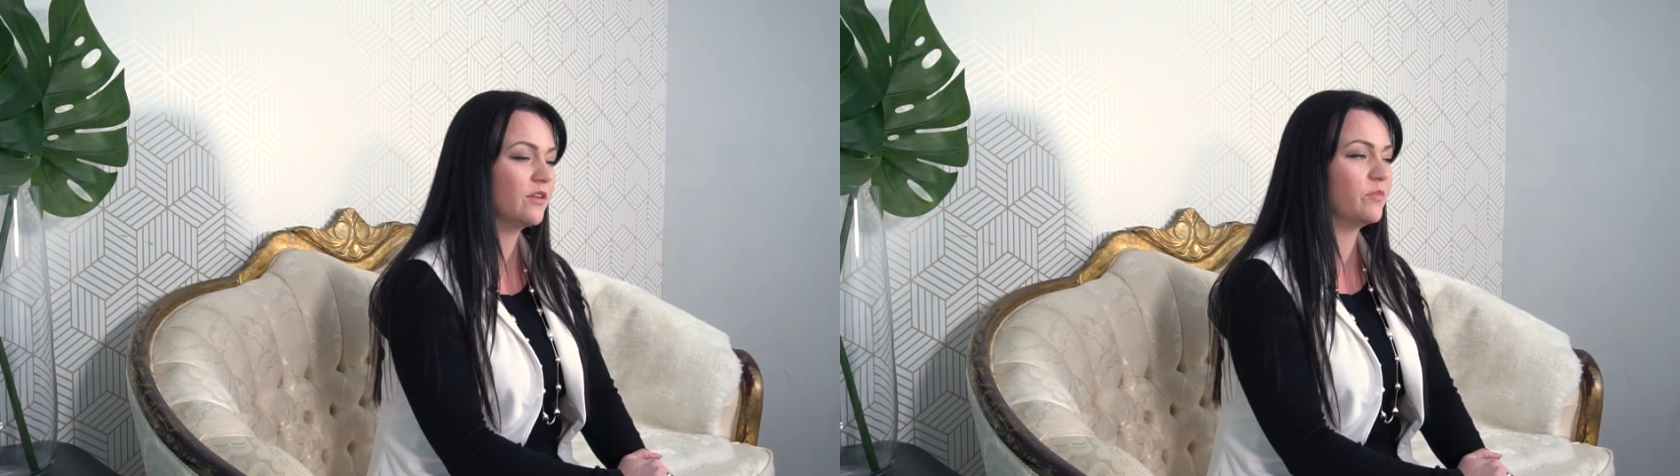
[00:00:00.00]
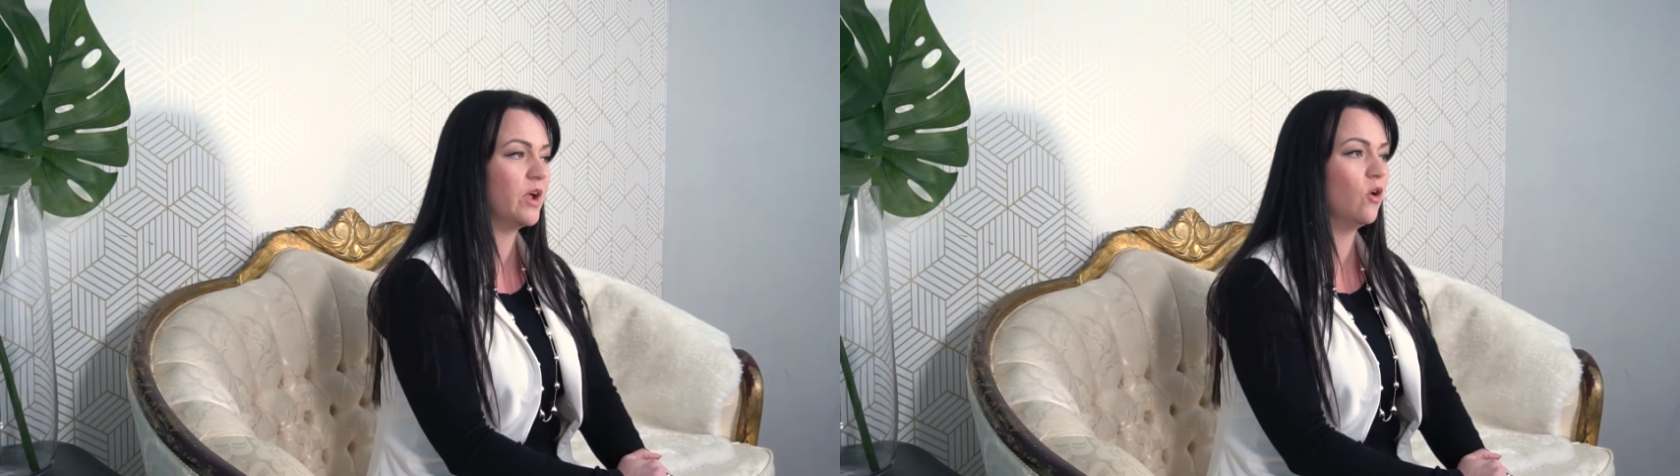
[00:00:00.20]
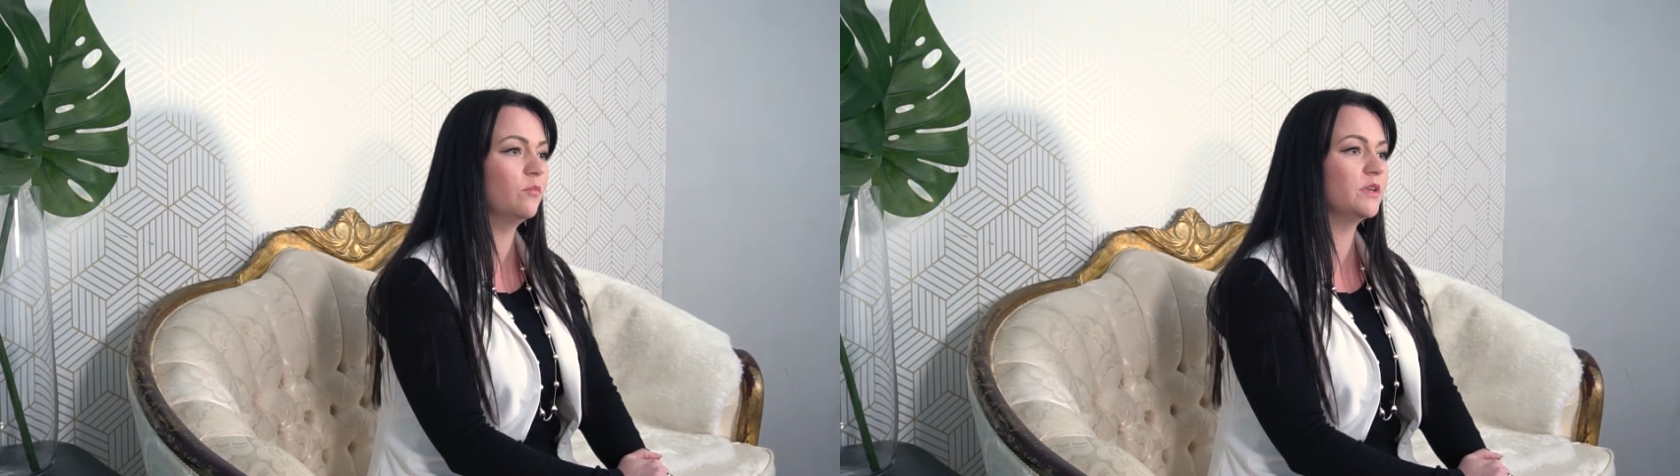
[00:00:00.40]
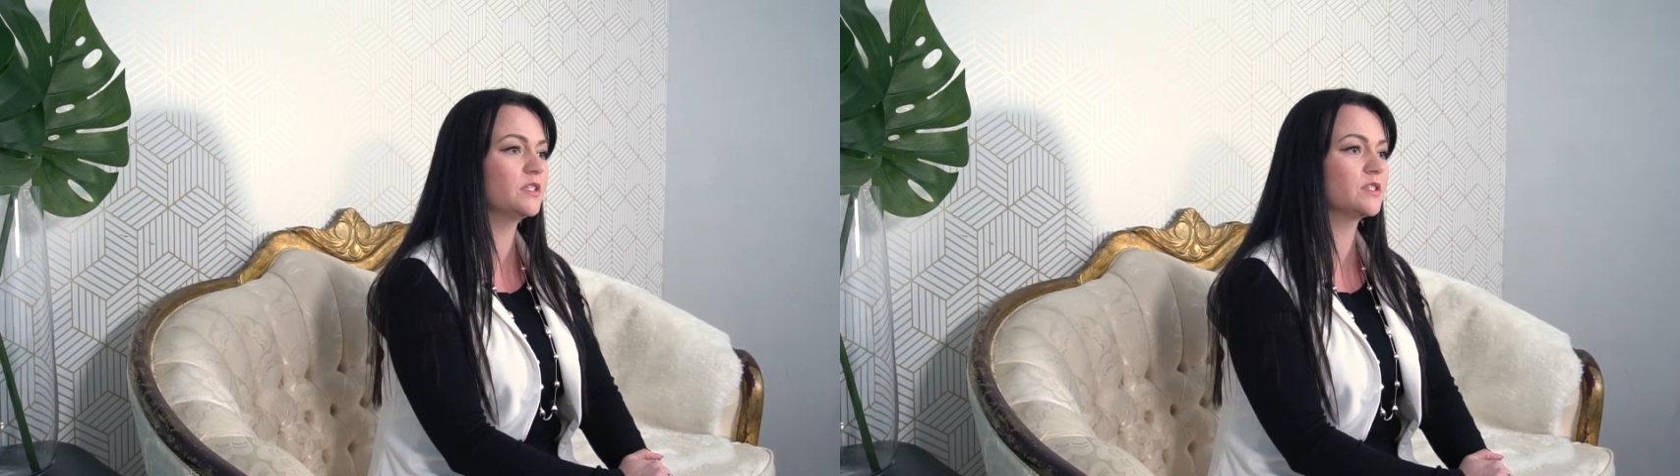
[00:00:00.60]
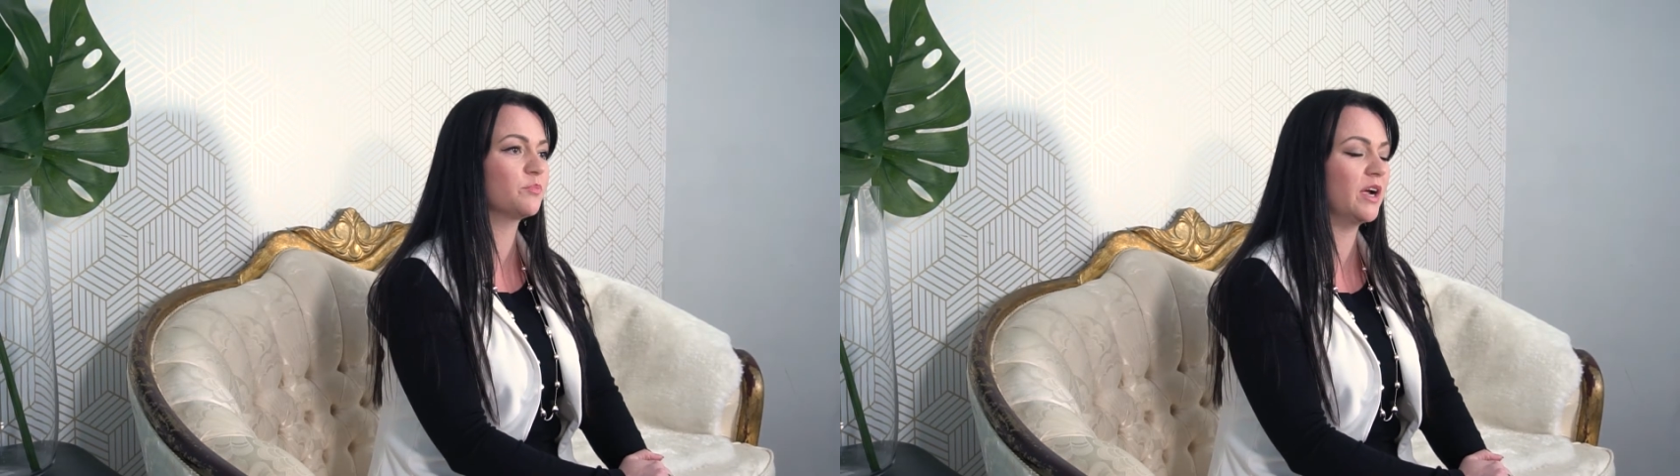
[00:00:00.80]
if my home
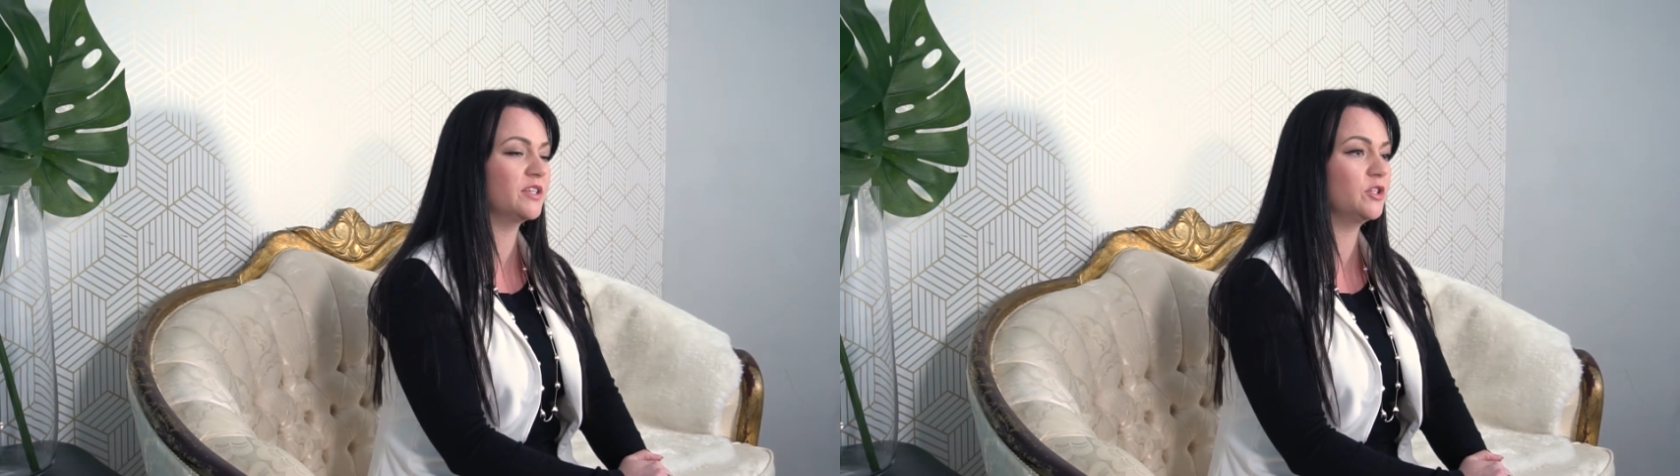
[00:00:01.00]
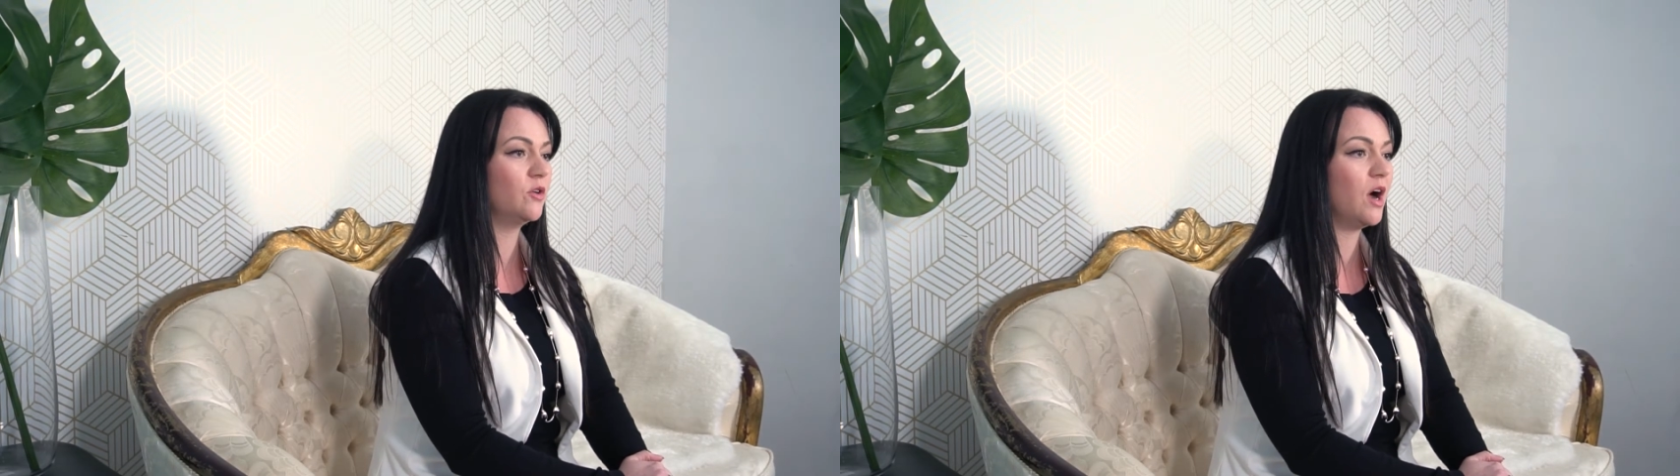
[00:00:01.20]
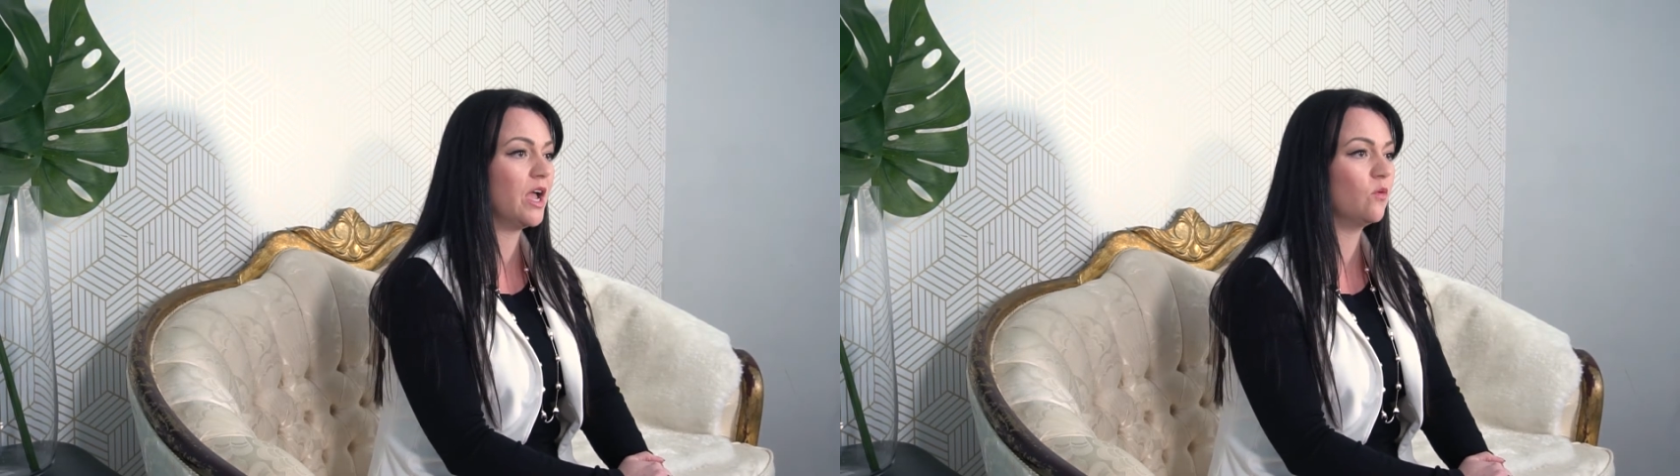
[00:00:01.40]
is priced too high,